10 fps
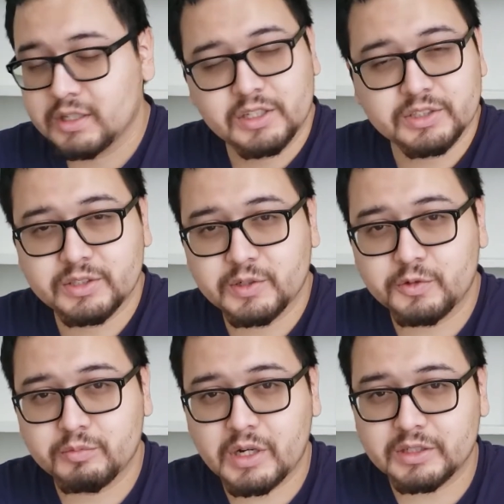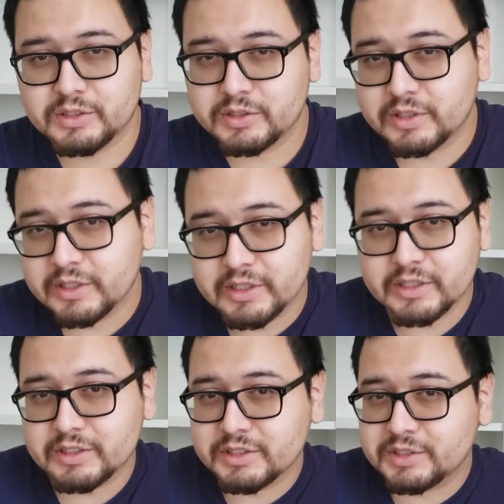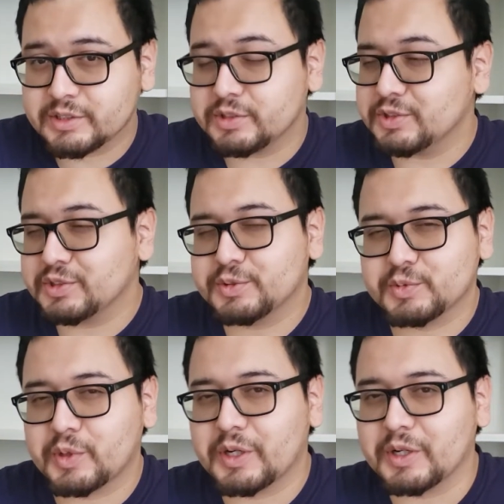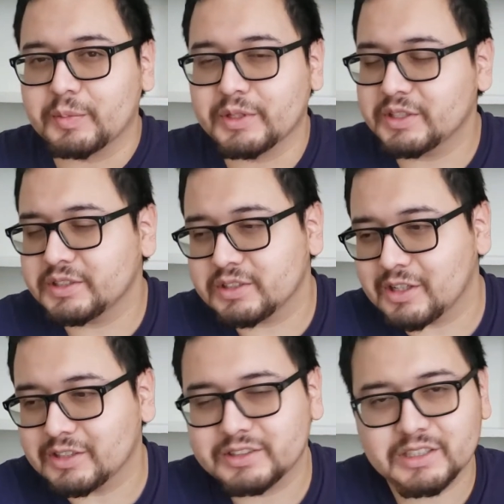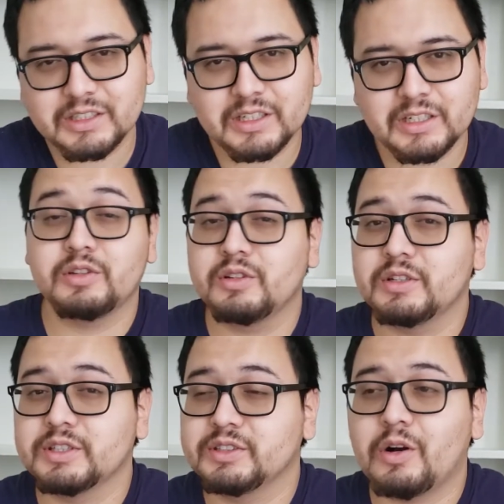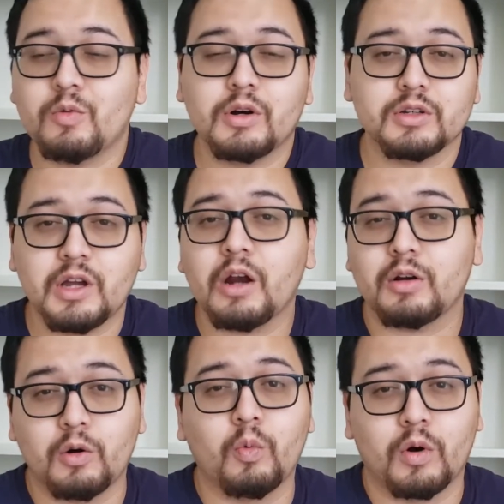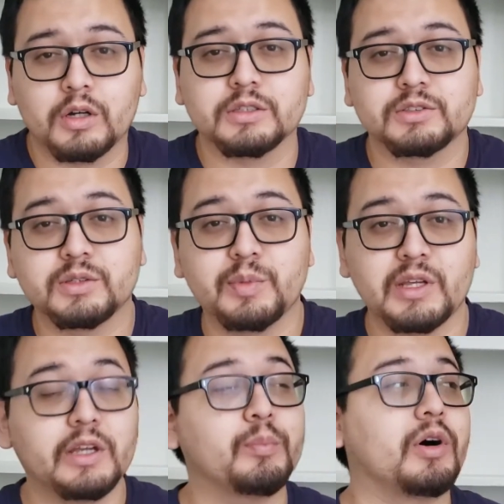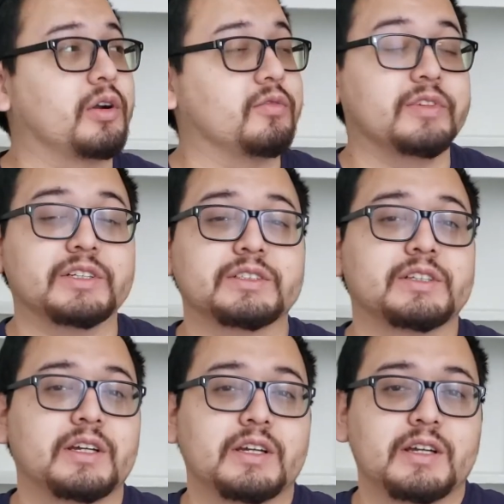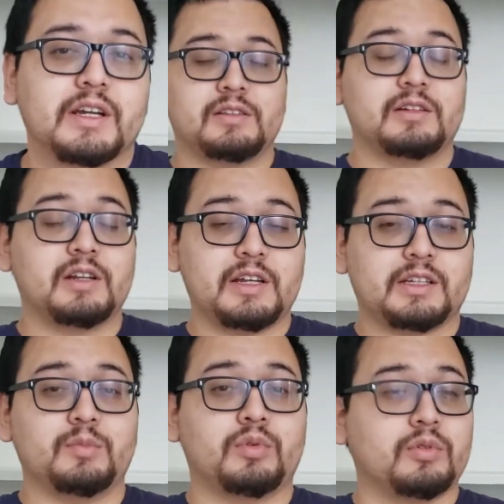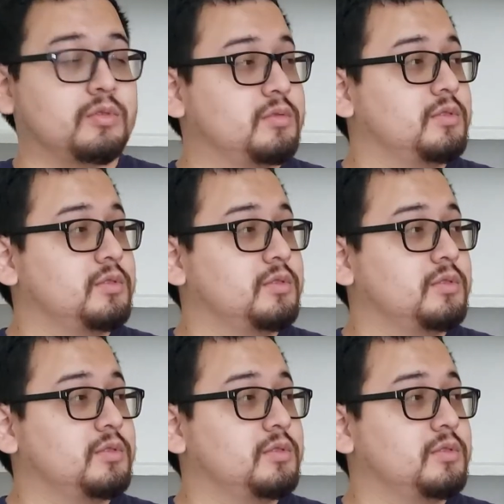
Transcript: Just a little reminder in there just to subscribe. It doesn't cost nothing because y'all want y'all gonna want to be part of this collectible